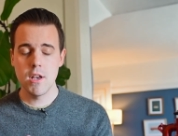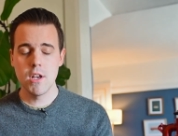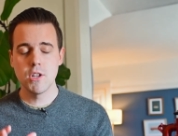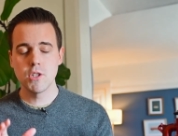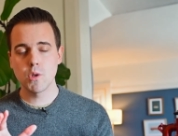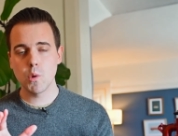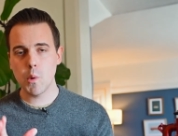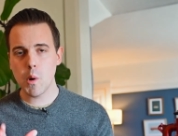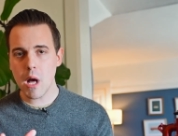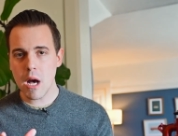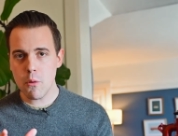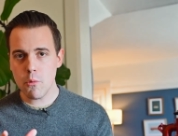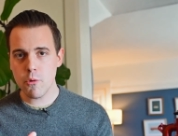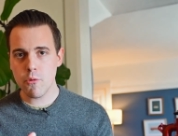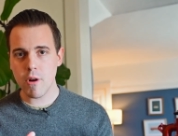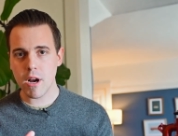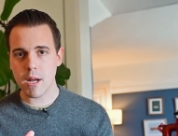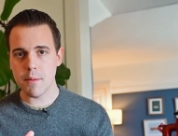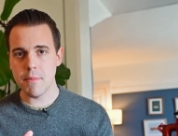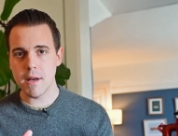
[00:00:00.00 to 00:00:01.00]
So what I would
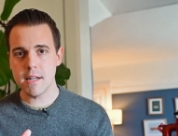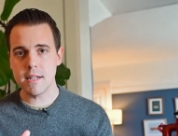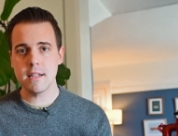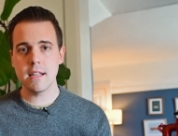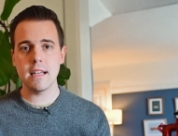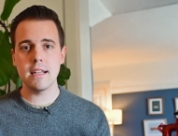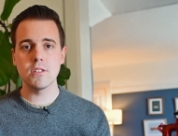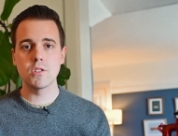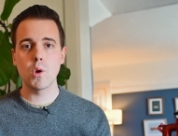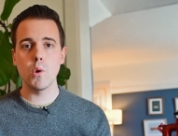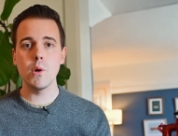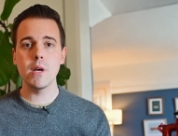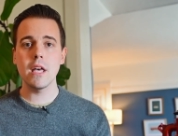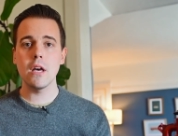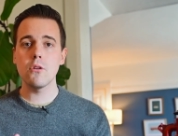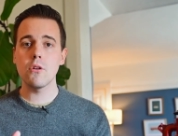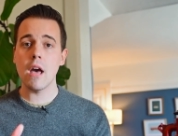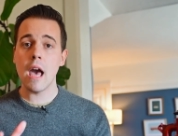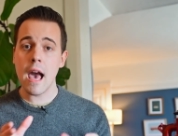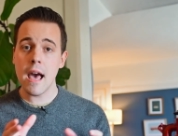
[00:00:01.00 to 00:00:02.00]
recommend is going
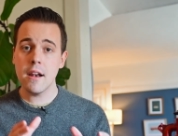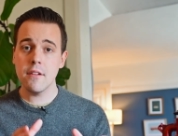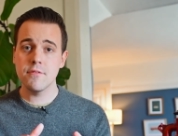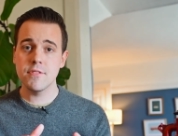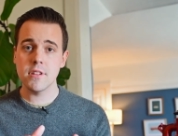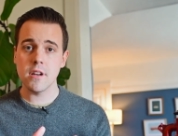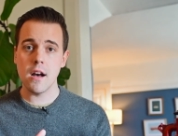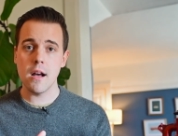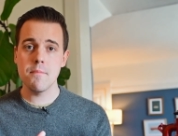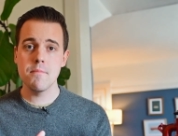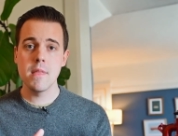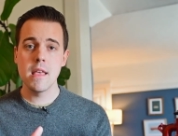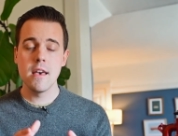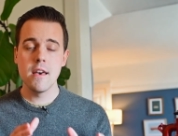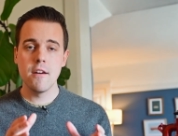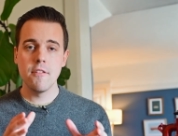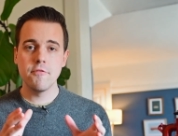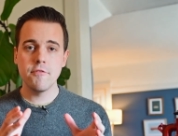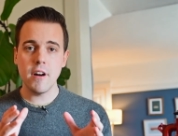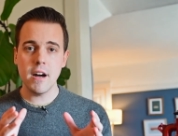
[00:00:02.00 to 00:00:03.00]
out ahead of time,
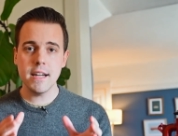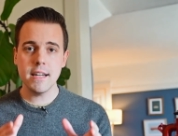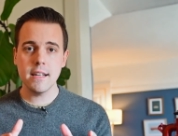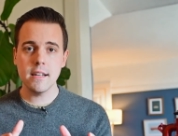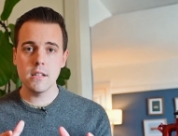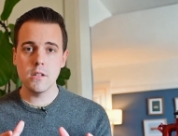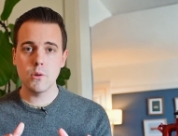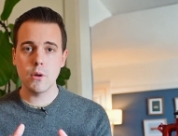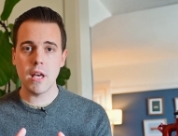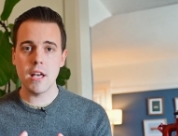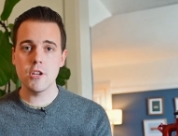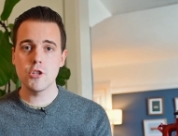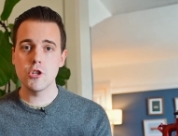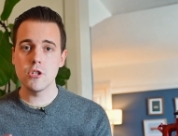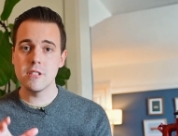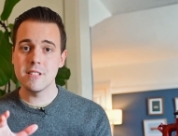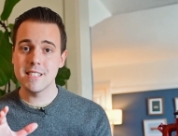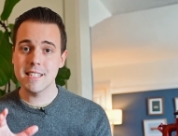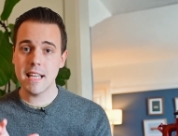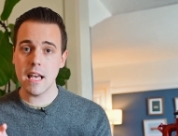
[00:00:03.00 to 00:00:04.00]
finding a
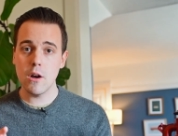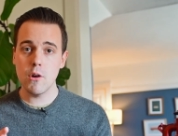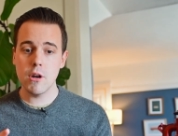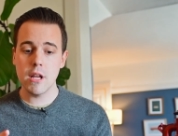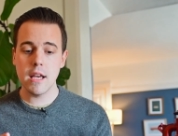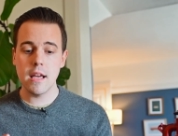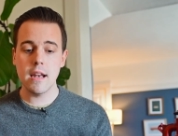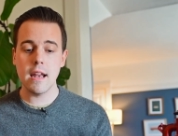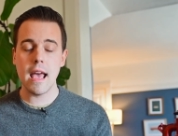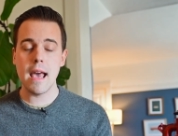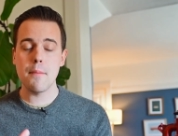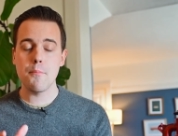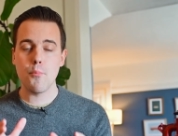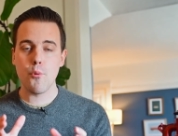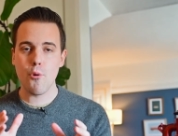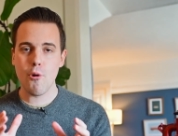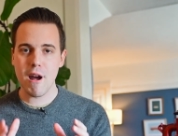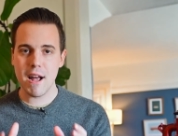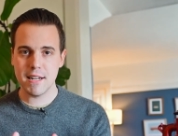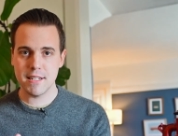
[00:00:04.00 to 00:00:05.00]
location, scouting it, and
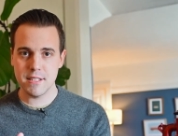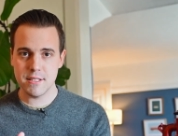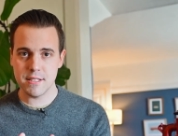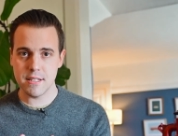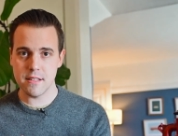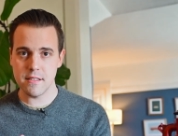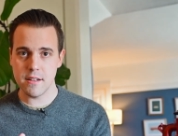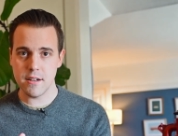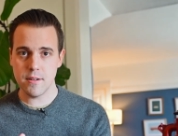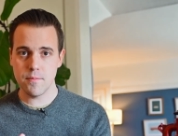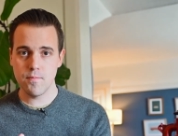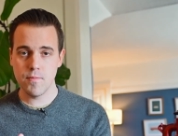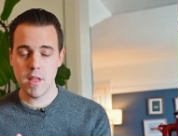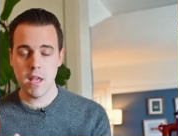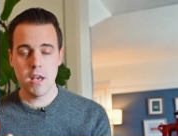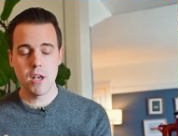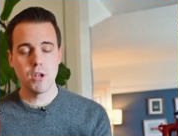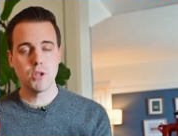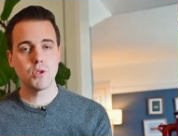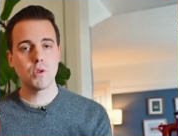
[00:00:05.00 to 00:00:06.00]
practicing there
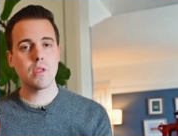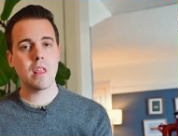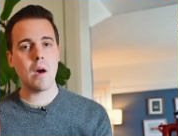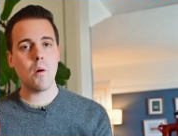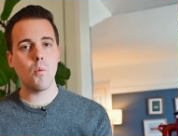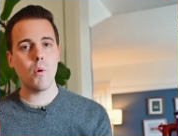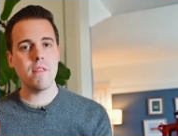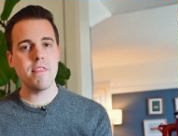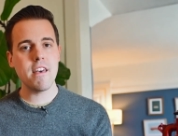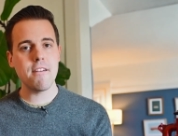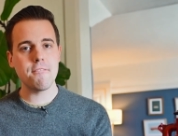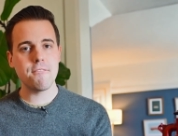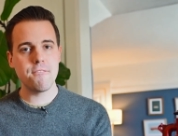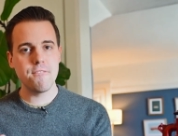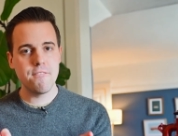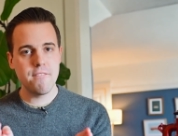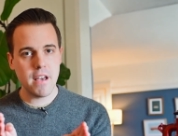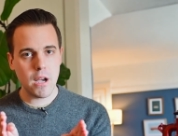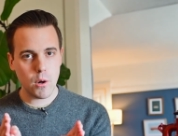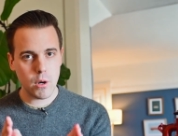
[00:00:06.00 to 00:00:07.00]
so that when that
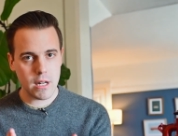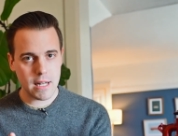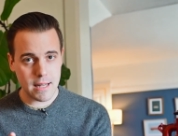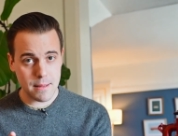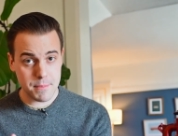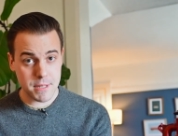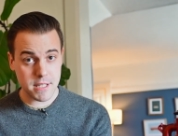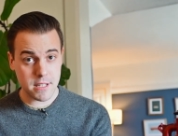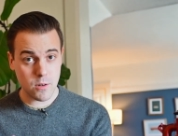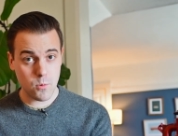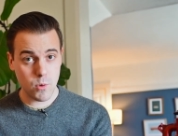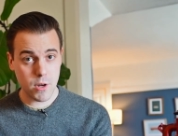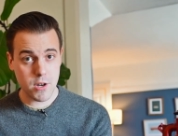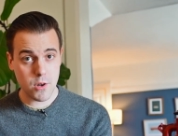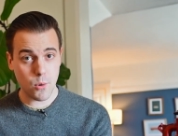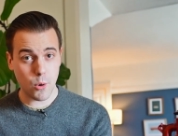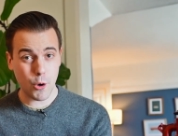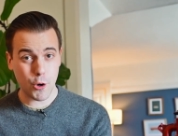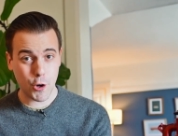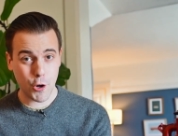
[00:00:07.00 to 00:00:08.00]
very limited
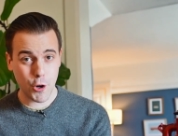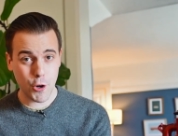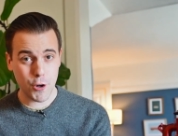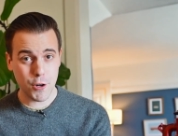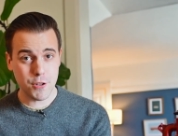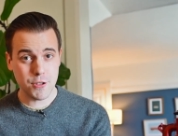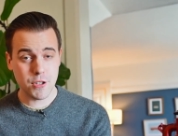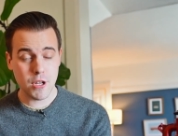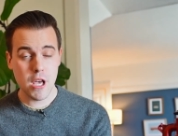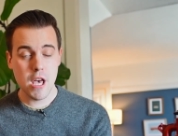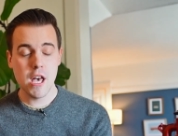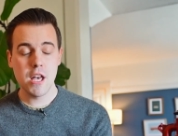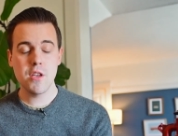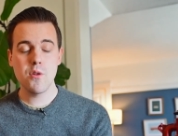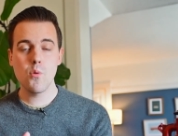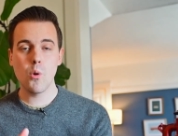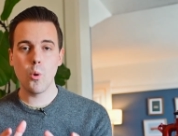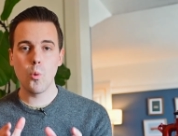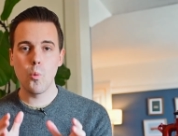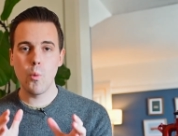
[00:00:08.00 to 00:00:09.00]
window occurs,
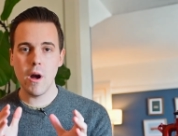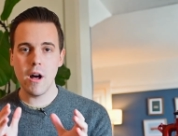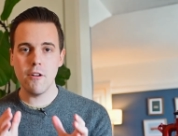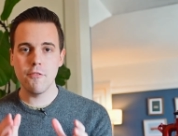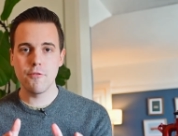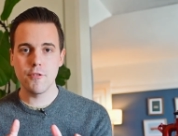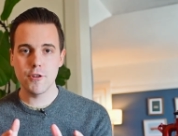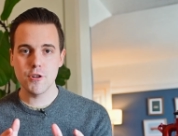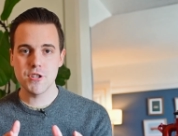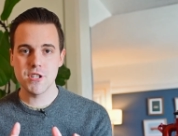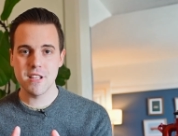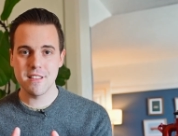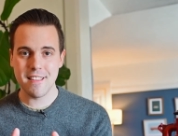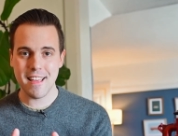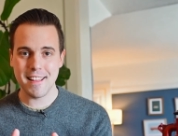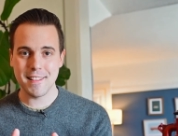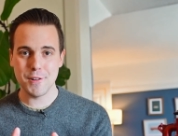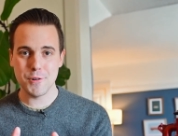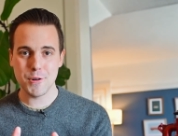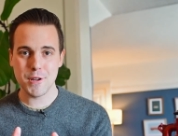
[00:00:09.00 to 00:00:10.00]
you are well versed in
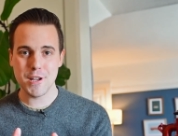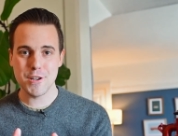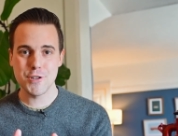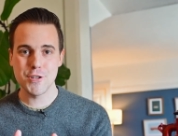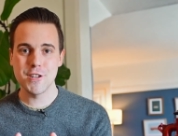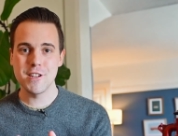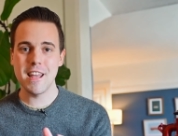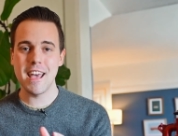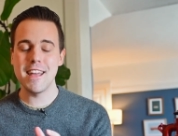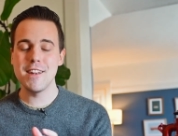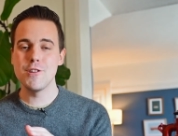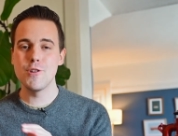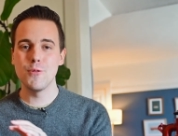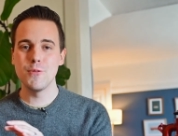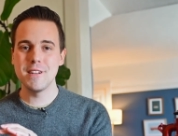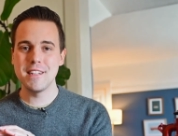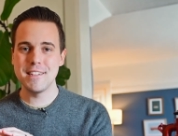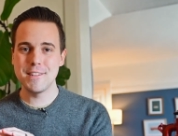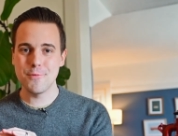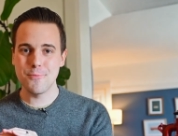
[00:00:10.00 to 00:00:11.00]
that location and don't
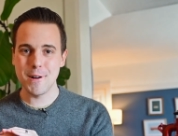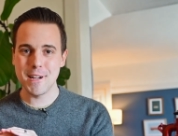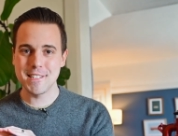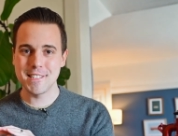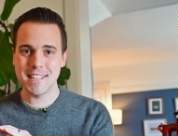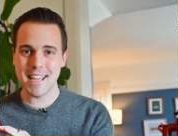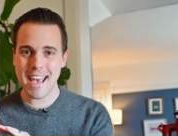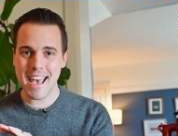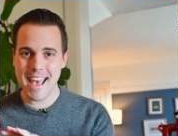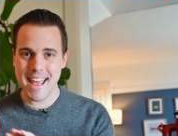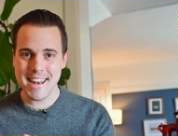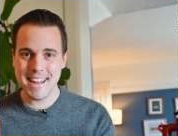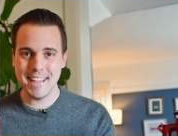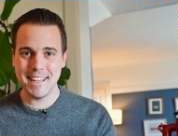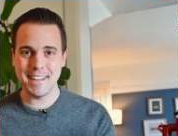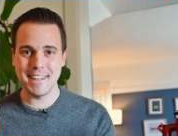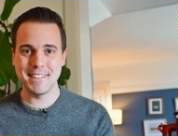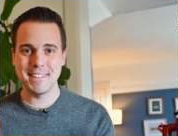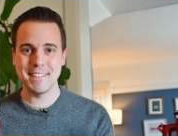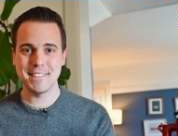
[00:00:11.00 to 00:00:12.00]
need to waste any
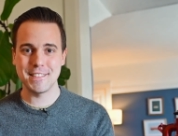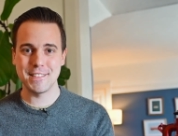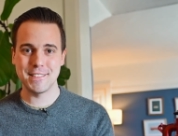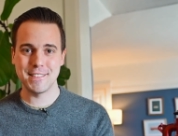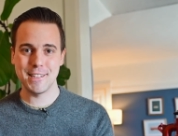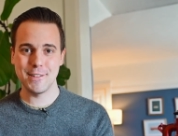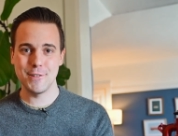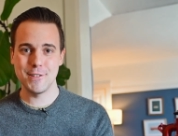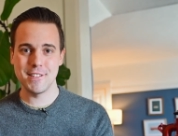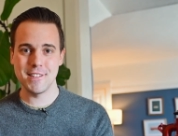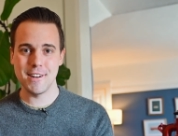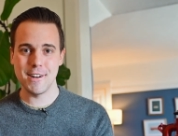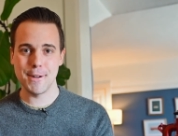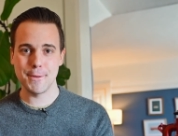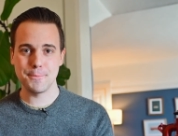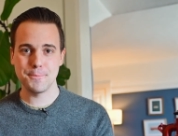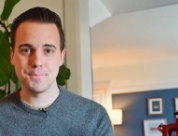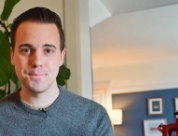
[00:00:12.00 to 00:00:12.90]
unnecessary time.